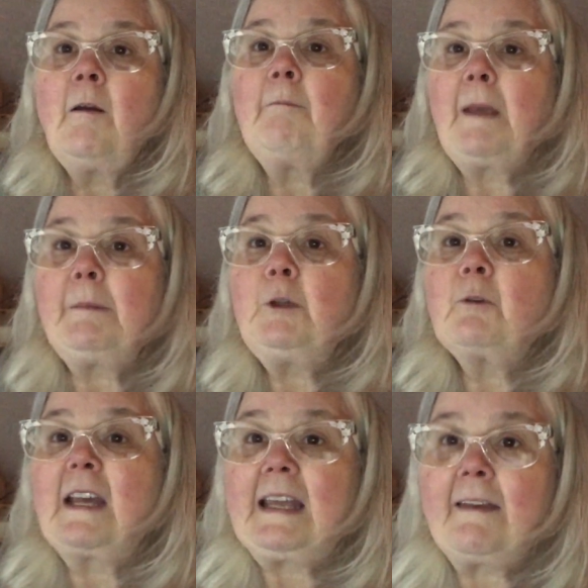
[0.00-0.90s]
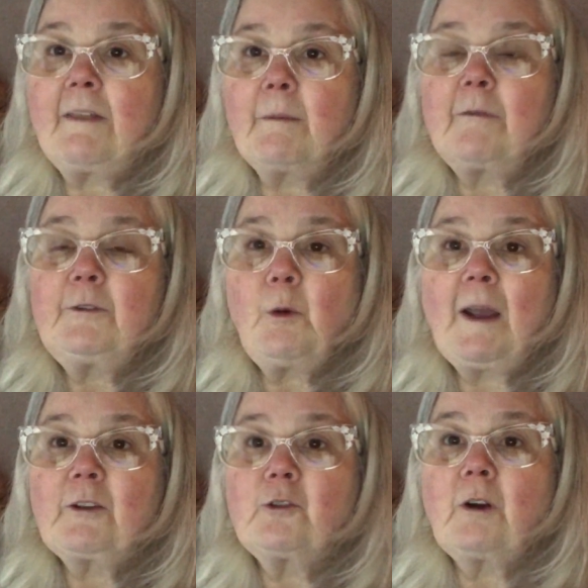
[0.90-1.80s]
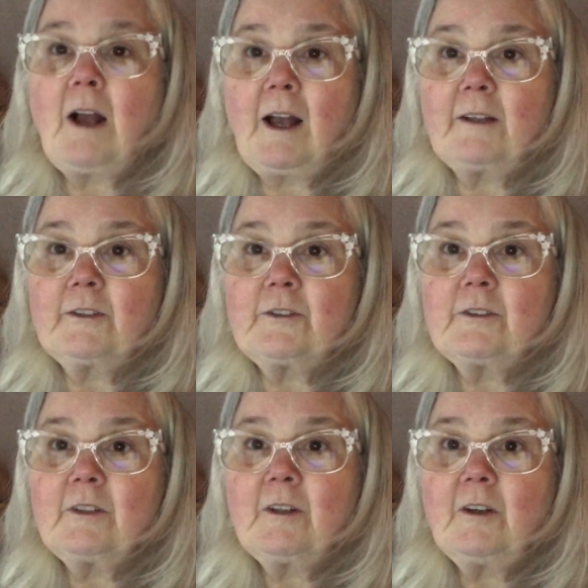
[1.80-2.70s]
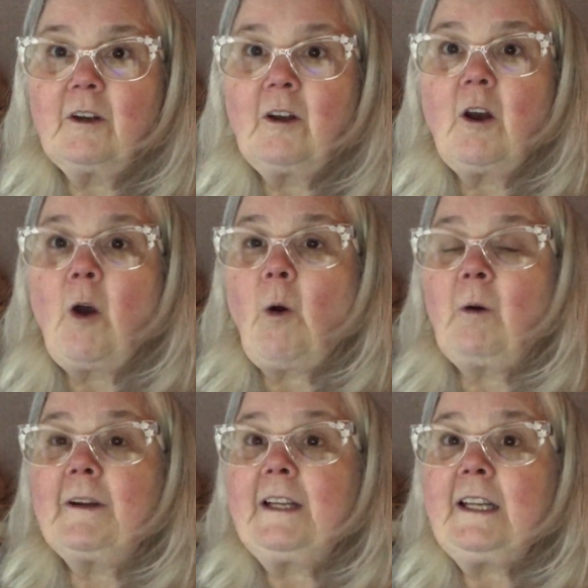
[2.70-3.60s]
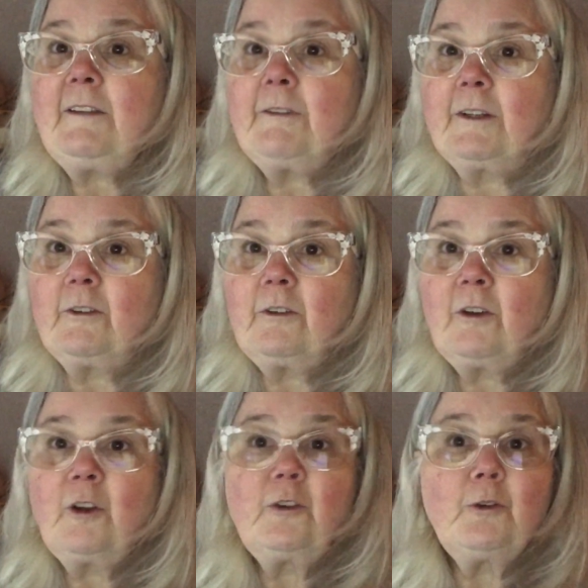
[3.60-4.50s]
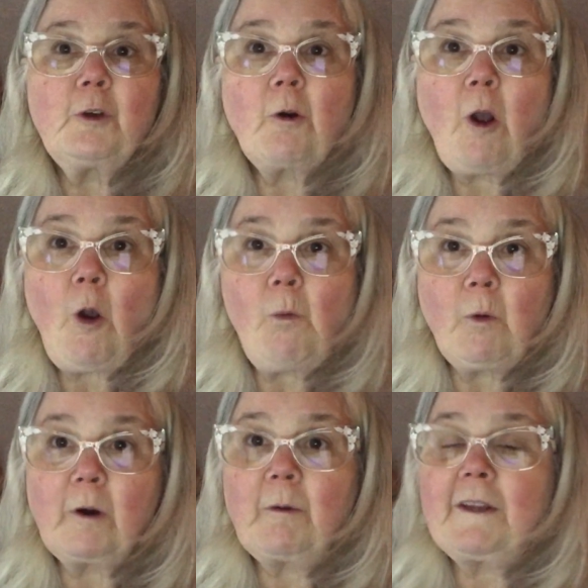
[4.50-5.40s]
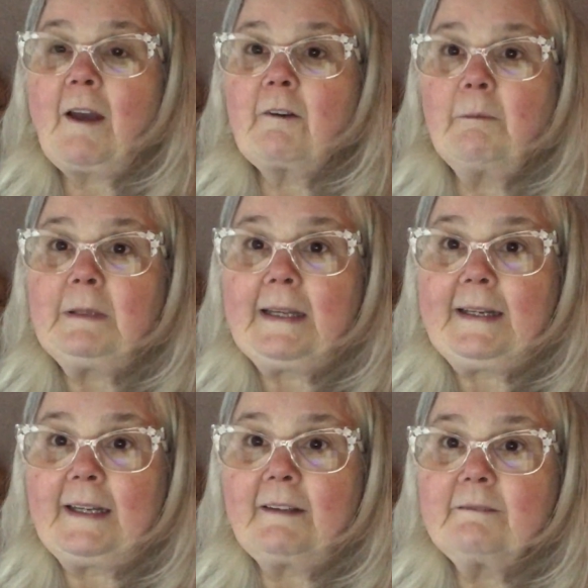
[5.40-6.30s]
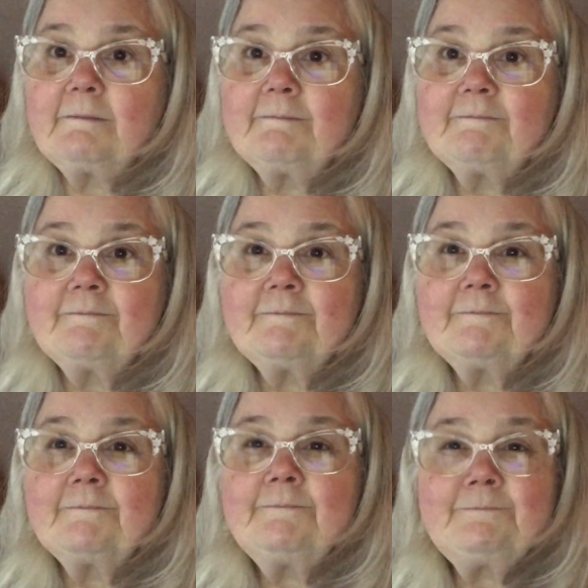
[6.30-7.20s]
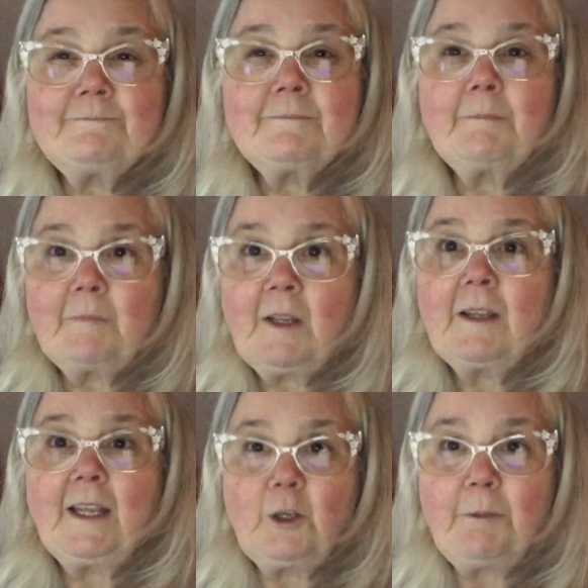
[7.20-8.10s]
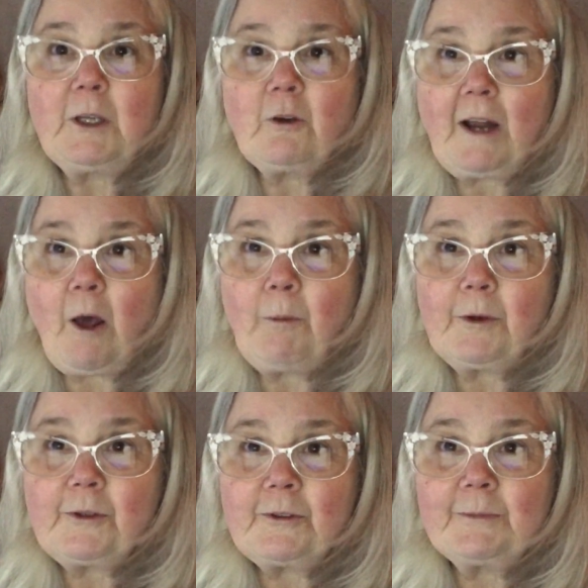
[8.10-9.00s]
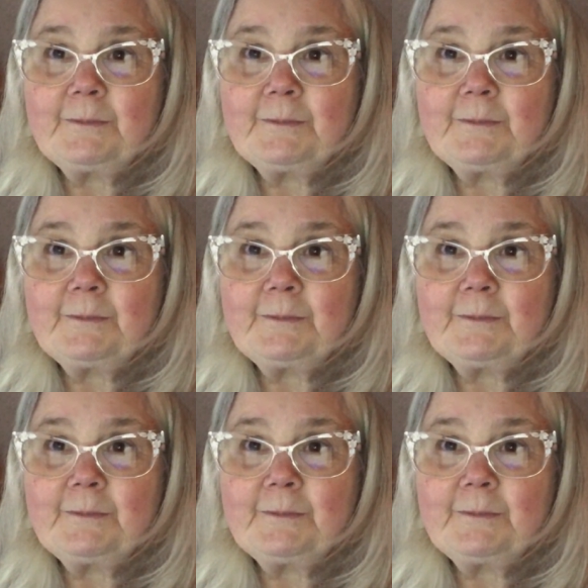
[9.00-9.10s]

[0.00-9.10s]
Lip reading: Maybe you could give them a few extra hugs, or even do your homework without complaining. Can you be good helpers?